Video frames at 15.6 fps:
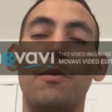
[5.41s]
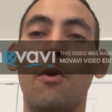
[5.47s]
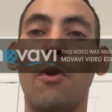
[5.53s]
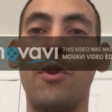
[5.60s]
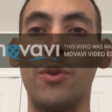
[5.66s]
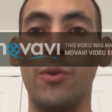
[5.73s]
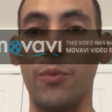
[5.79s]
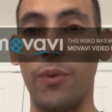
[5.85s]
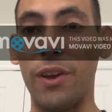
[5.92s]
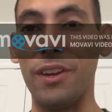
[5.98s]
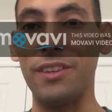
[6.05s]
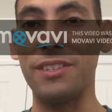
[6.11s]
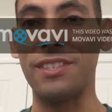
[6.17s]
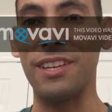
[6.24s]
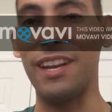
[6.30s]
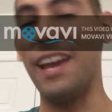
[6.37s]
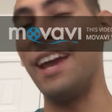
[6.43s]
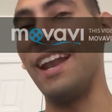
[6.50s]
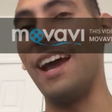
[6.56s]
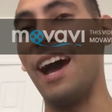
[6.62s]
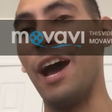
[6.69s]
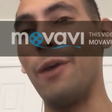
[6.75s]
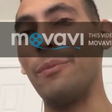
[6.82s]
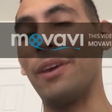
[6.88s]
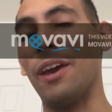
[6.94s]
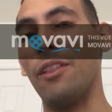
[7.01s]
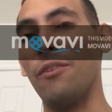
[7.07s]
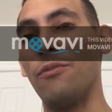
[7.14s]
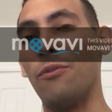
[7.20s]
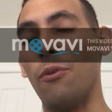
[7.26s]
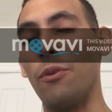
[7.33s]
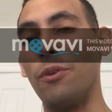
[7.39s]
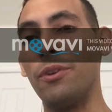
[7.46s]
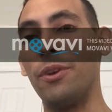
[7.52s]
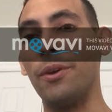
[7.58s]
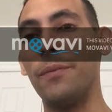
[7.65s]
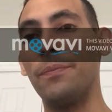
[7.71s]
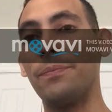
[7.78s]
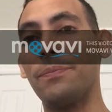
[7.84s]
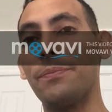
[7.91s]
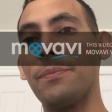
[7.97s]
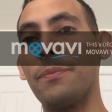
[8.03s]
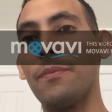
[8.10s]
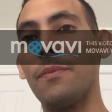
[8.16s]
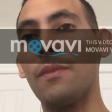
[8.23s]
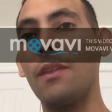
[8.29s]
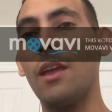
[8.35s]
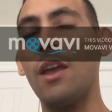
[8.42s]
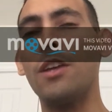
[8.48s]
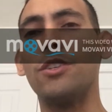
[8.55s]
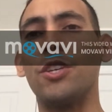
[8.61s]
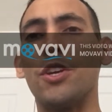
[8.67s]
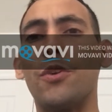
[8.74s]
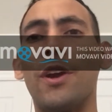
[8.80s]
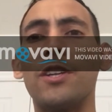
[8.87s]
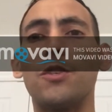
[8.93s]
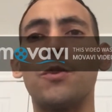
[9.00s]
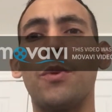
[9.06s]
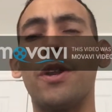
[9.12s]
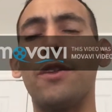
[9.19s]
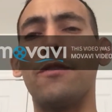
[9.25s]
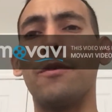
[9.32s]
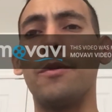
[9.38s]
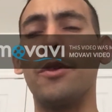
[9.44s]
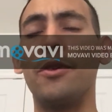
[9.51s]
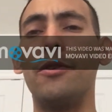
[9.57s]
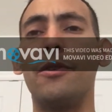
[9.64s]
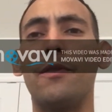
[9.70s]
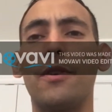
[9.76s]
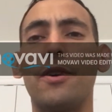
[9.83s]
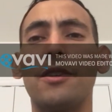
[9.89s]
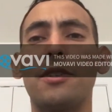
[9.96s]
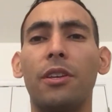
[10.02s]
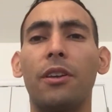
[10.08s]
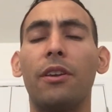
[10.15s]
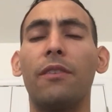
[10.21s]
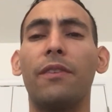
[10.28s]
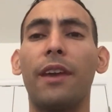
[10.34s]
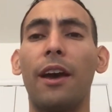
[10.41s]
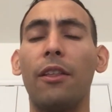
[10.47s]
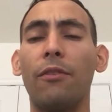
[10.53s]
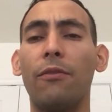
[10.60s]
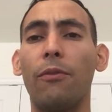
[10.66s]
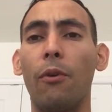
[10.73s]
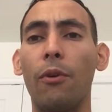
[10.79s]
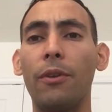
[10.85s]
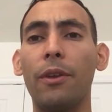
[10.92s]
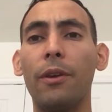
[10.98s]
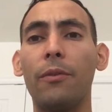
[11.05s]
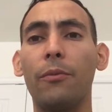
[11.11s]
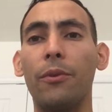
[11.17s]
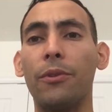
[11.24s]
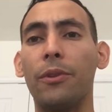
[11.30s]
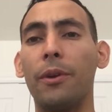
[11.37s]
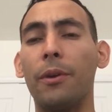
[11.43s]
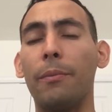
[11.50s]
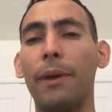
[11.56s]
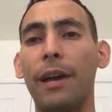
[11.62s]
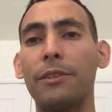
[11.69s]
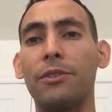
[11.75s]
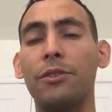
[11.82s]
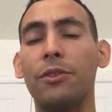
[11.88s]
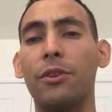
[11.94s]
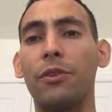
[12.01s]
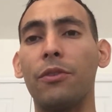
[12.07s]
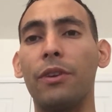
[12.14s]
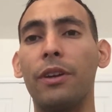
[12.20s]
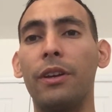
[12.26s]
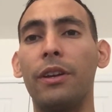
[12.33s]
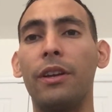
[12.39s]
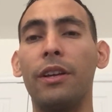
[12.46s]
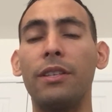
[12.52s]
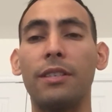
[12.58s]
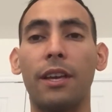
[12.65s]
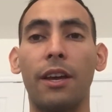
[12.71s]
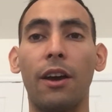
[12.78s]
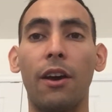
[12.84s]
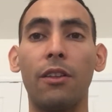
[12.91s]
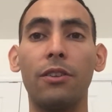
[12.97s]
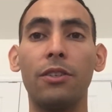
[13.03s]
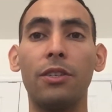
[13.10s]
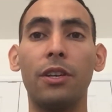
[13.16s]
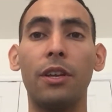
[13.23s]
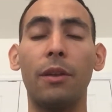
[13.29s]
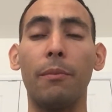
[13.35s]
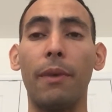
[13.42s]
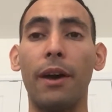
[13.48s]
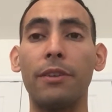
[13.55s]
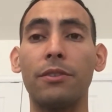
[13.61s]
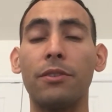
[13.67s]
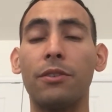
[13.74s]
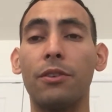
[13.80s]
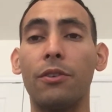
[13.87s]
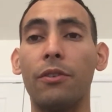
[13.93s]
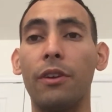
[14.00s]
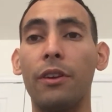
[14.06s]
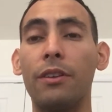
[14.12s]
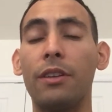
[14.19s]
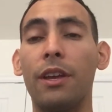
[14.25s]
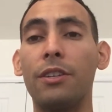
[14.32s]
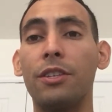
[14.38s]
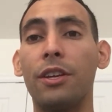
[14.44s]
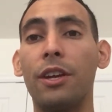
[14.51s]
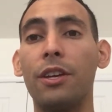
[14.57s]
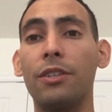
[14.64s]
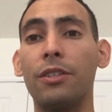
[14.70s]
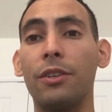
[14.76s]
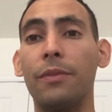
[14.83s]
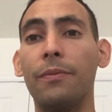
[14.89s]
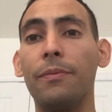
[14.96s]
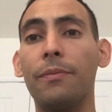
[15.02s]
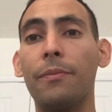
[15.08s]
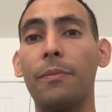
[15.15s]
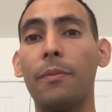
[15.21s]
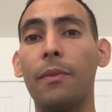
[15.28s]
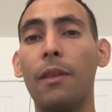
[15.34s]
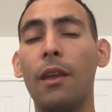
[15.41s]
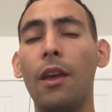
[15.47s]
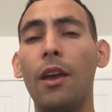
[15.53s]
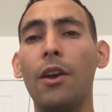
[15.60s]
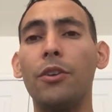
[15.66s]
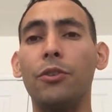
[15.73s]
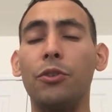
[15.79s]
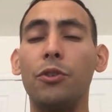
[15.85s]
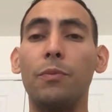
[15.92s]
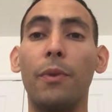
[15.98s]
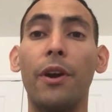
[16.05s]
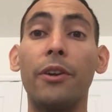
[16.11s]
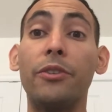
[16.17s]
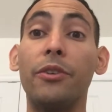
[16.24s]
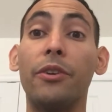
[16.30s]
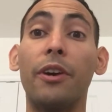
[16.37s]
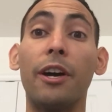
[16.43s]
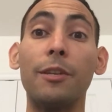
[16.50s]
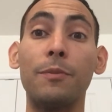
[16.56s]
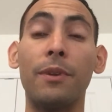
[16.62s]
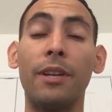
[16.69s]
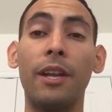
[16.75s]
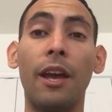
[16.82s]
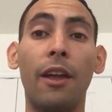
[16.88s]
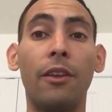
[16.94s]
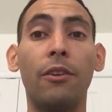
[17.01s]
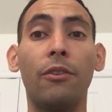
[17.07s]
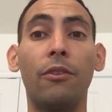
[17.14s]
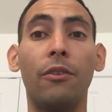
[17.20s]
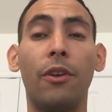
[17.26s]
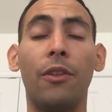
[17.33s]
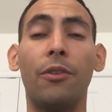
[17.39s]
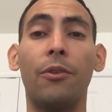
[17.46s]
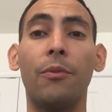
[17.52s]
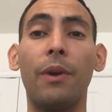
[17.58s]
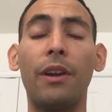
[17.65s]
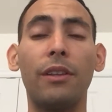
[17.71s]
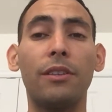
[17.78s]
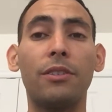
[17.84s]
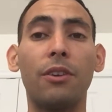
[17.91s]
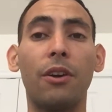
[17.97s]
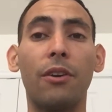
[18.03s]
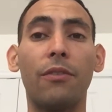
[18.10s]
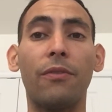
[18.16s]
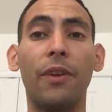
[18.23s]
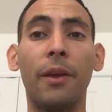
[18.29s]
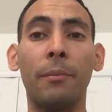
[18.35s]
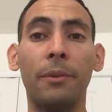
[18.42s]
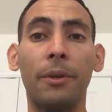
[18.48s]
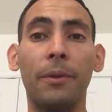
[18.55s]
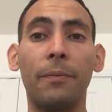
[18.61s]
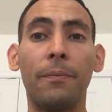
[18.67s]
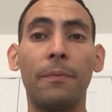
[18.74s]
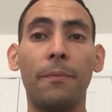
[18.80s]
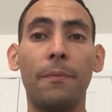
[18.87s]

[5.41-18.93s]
born and raised in Anaheim, California. She graduated from the University of California with a bachelor's degree in psychology and a master's degree in education. She was married to her husband Daniel, and they're ready to start a family.